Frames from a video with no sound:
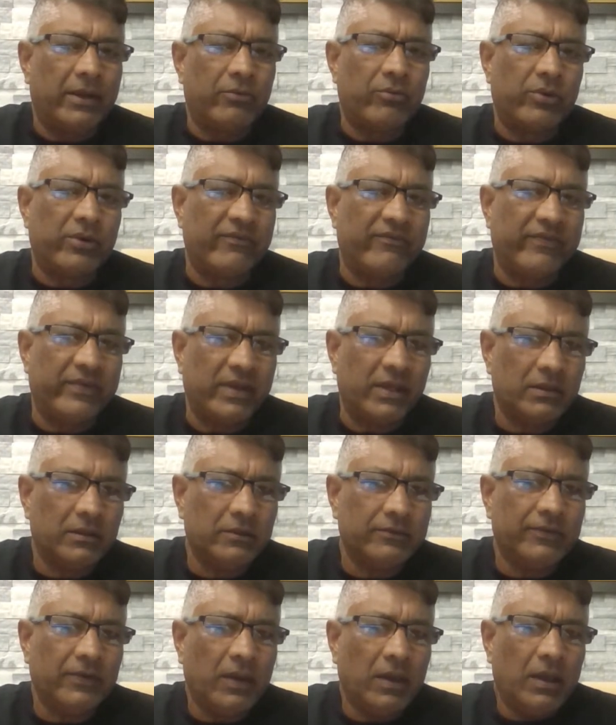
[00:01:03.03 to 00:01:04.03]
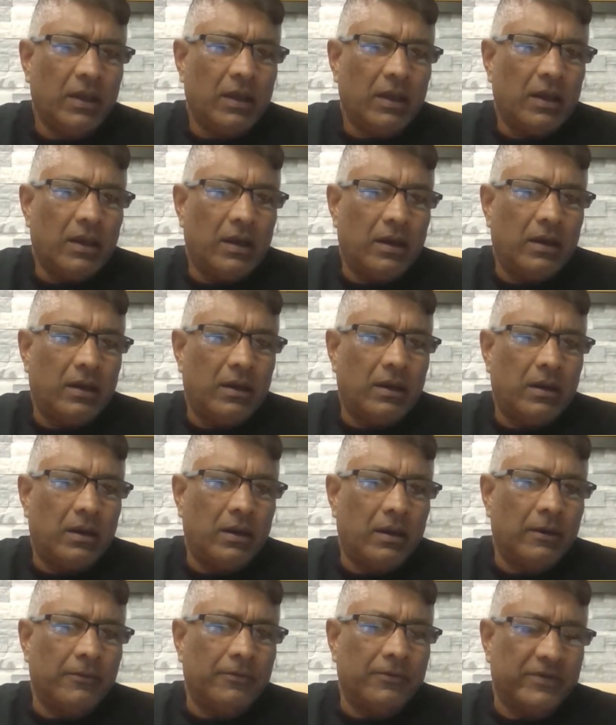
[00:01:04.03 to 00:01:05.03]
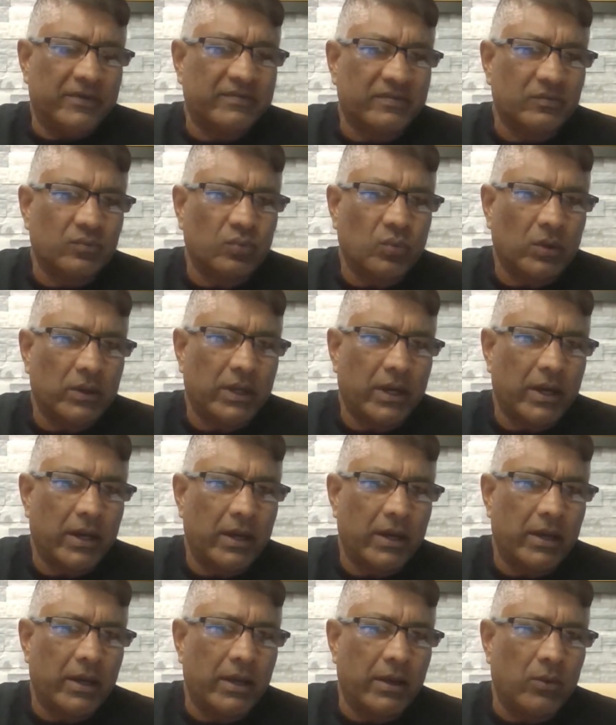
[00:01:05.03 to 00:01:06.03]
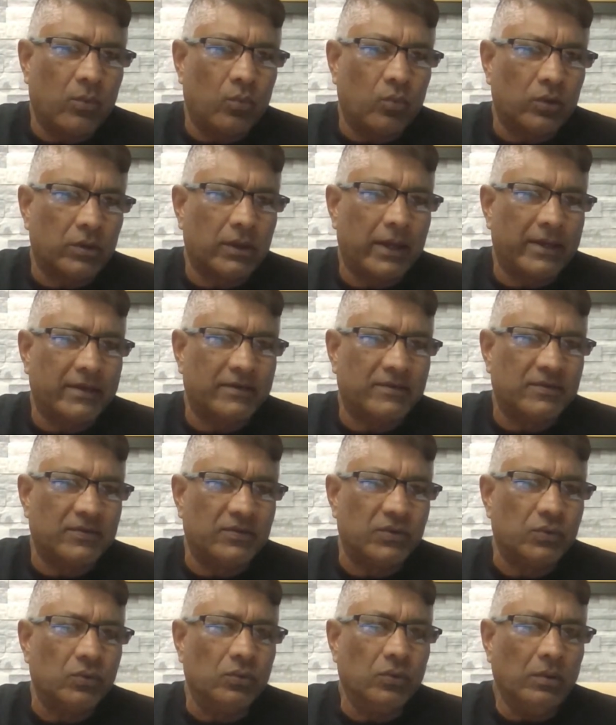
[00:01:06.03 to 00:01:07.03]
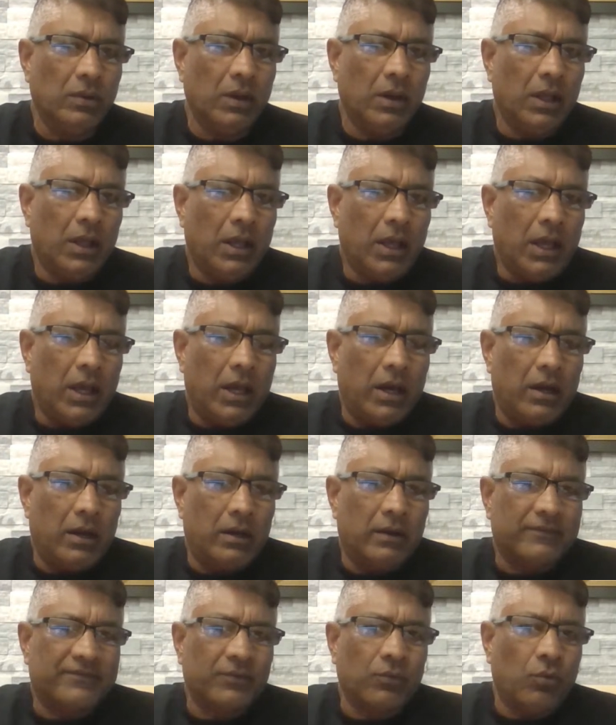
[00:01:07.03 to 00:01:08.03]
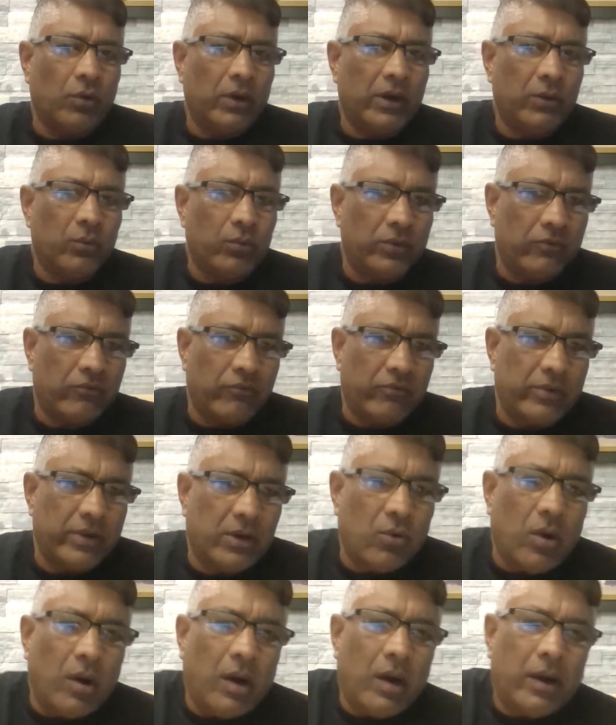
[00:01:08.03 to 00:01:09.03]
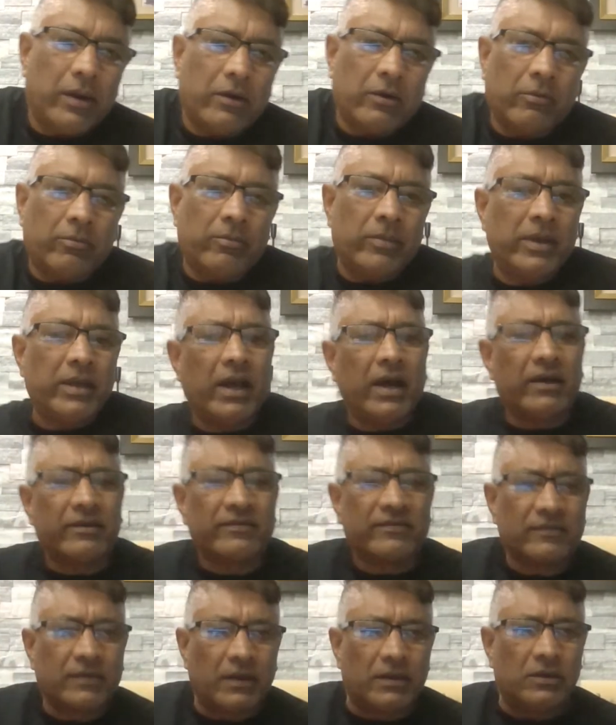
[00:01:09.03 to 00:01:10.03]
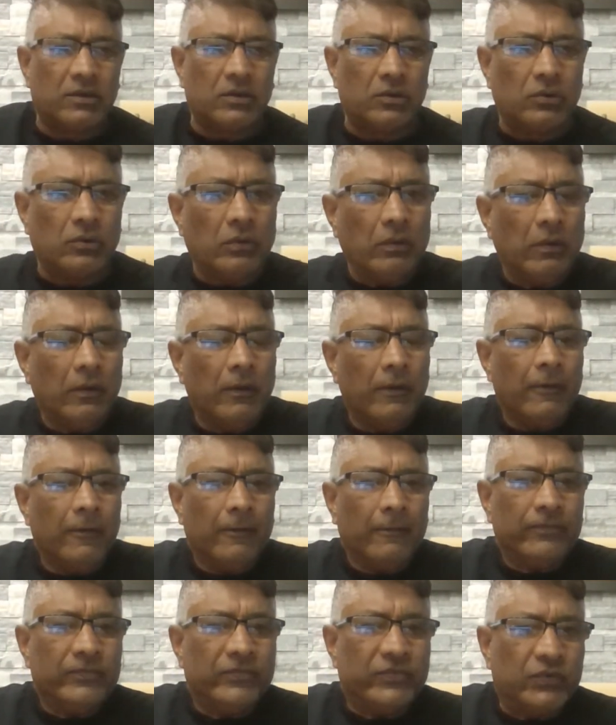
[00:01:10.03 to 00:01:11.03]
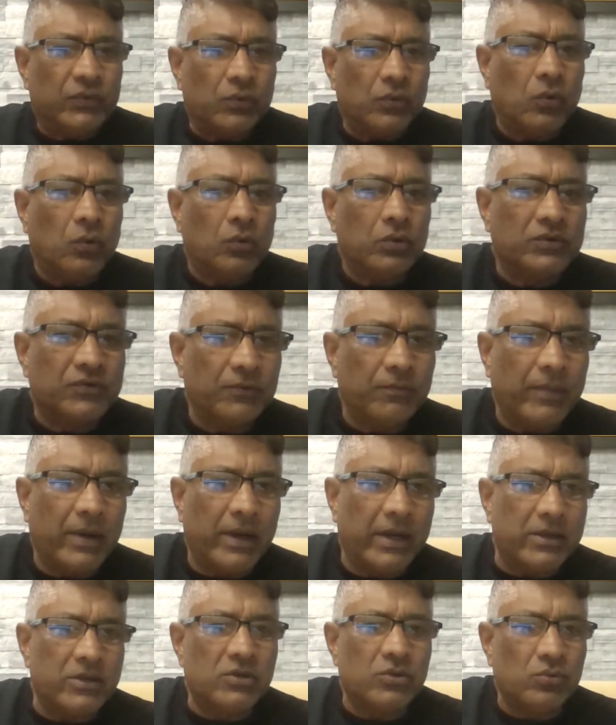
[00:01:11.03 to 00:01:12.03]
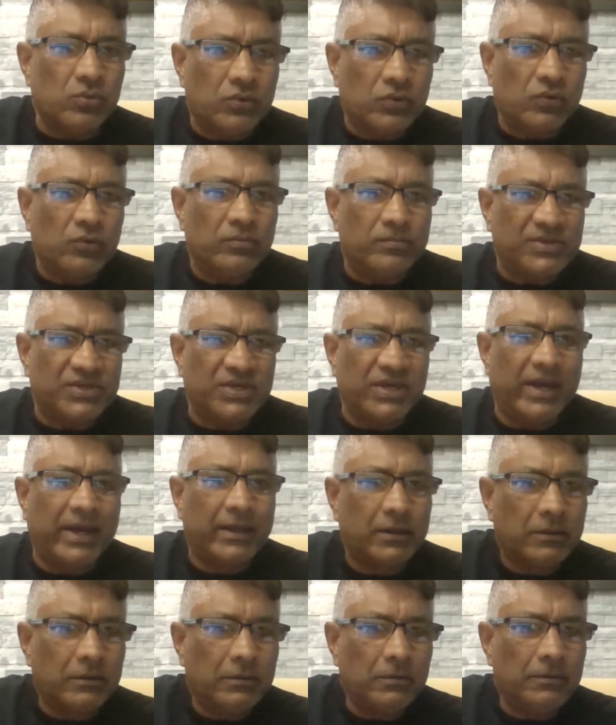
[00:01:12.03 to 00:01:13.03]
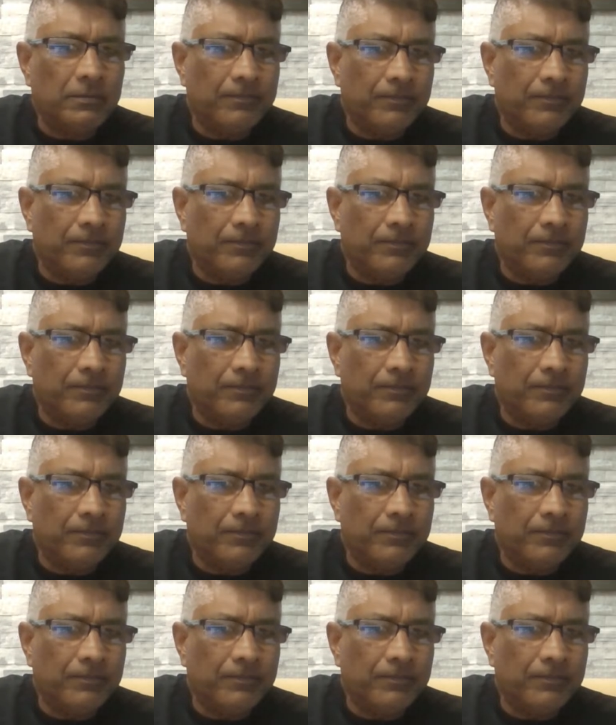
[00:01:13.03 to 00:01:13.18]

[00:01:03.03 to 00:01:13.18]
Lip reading: revealed. This is what I would like to do. So it would require me asking you to go to my YouTube channel.